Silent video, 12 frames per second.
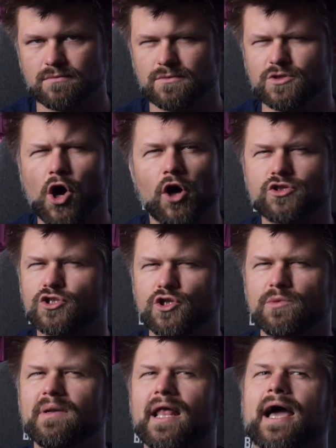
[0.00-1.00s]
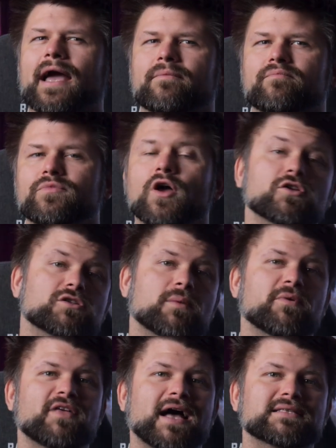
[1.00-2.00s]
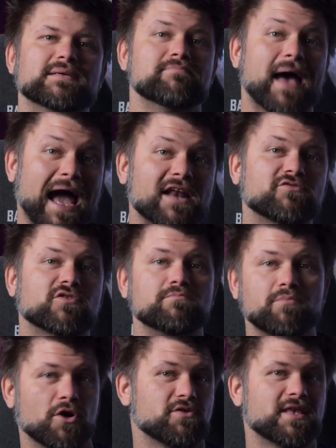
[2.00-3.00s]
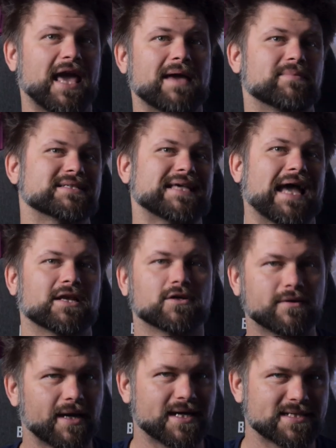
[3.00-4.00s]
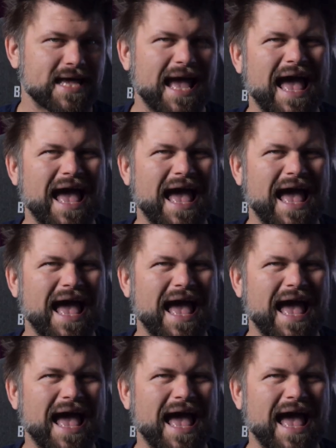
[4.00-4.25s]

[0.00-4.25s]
not to blame. On top of that, demand from both gamers and creators